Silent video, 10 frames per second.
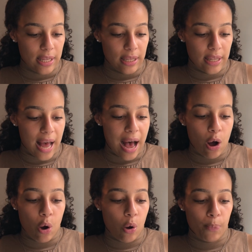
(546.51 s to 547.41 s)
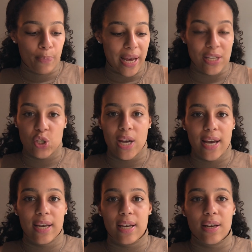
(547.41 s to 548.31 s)
That whole
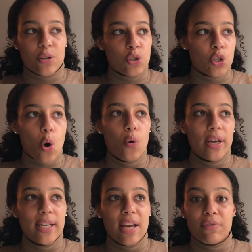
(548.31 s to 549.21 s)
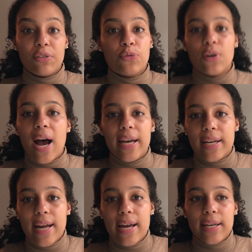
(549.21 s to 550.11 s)
paycheck showing every
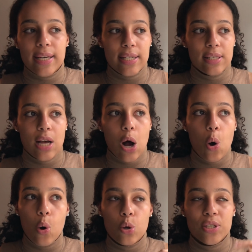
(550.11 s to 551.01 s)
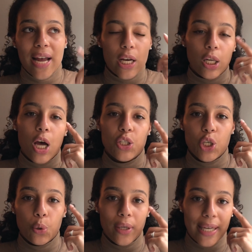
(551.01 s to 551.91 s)
Friday is a whole
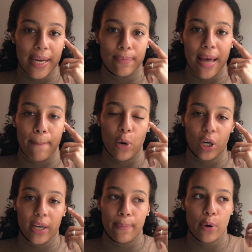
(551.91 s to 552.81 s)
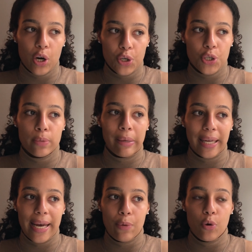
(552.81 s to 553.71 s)
psychological game that market partners
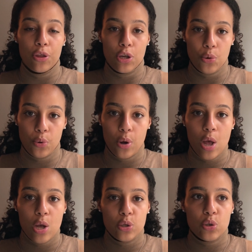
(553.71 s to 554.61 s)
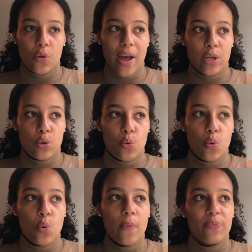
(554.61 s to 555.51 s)
play with you so that
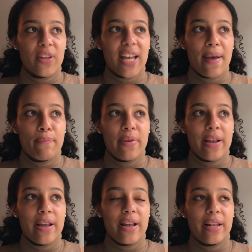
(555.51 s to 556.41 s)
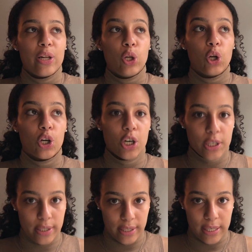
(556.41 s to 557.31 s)
you can be
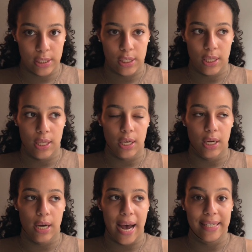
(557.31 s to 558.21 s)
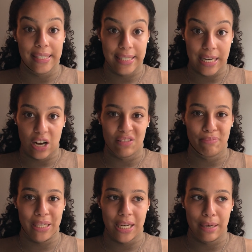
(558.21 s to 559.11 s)
lured into the idea of
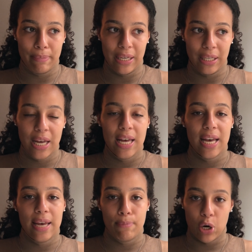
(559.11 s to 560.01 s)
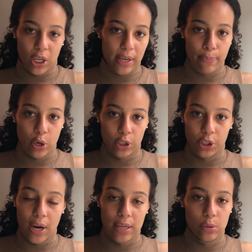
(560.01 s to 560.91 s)
becoming a market partner
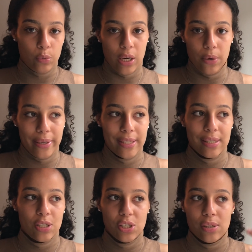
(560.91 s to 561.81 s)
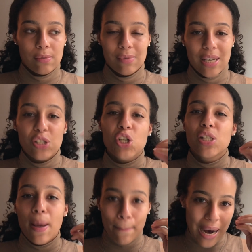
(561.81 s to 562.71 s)
as well. It's just
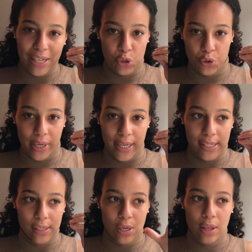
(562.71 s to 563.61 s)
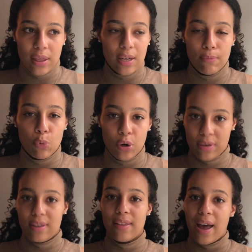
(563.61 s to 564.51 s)
a mind trick. It's nothing more
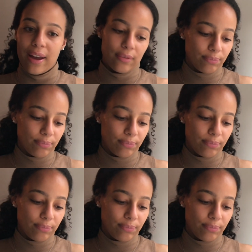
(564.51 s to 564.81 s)
than that.